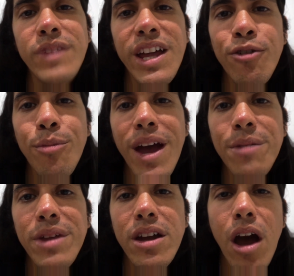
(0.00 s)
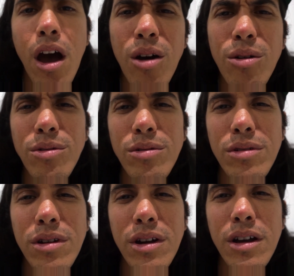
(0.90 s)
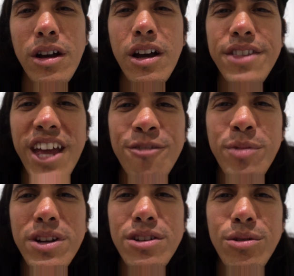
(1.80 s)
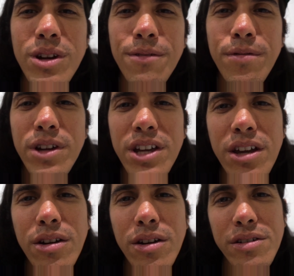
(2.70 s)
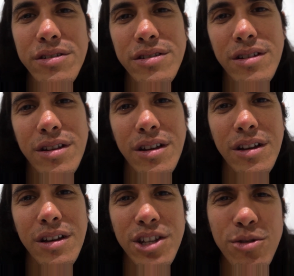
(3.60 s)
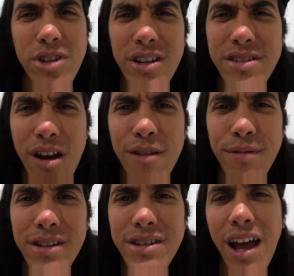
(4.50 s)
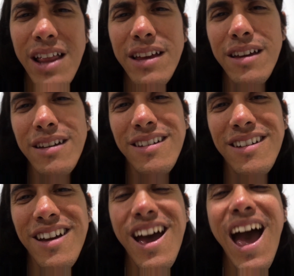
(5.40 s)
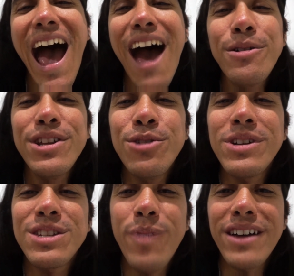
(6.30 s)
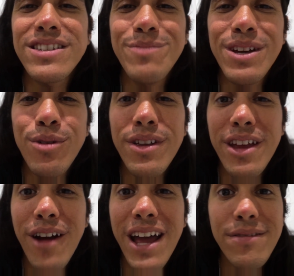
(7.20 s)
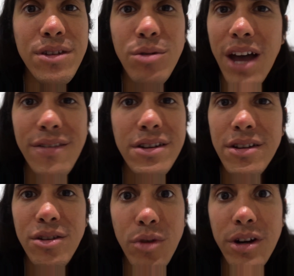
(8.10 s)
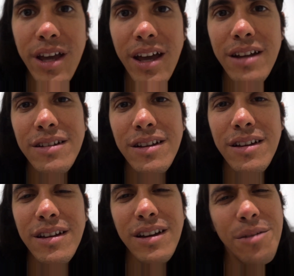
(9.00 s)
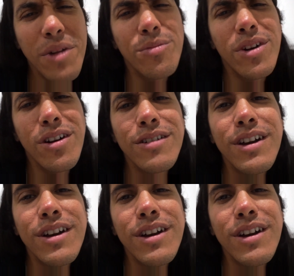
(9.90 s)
And it reminded me like, oh, they've been doing it for years. You just started freestyling. How do you expect to be where they're at if you haven't done the work yet? Come on, bro.